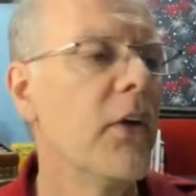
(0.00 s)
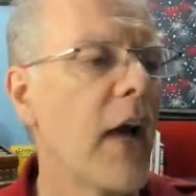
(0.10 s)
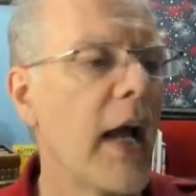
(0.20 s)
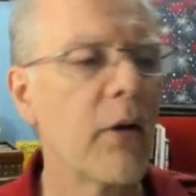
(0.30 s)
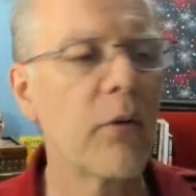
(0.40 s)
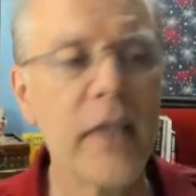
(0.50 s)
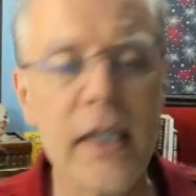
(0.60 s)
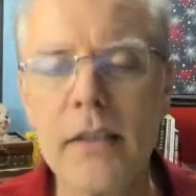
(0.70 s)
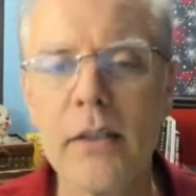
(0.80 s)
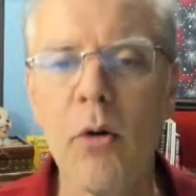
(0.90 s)
I don't
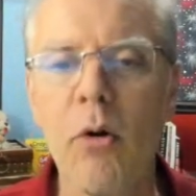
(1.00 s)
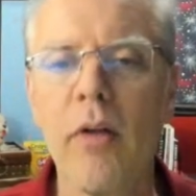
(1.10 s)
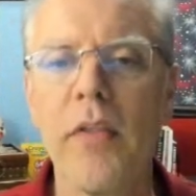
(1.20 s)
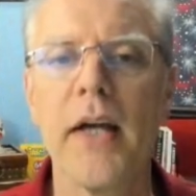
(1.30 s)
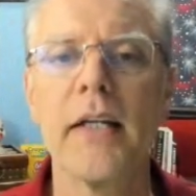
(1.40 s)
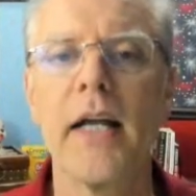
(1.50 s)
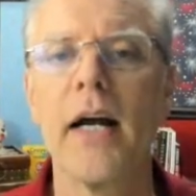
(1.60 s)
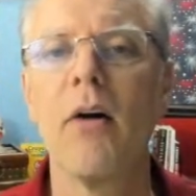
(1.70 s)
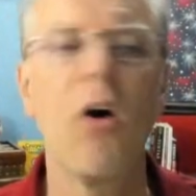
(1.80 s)
need to know all that now.